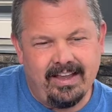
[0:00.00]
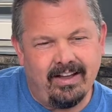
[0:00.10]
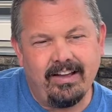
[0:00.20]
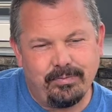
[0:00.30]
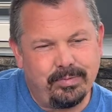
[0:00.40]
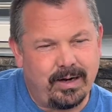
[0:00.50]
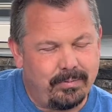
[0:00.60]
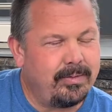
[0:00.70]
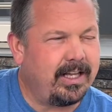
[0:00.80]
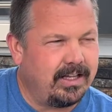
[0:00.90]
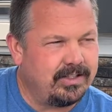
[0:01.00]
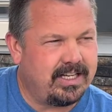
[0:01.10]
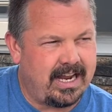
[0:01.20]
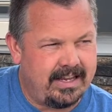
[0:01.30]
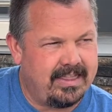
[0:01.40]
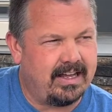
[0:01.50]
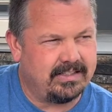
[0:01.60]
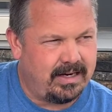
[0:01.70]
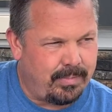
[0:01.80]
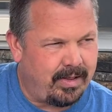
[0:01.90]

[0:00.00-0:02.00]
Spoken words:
I'll have probably close to $9,000 a month.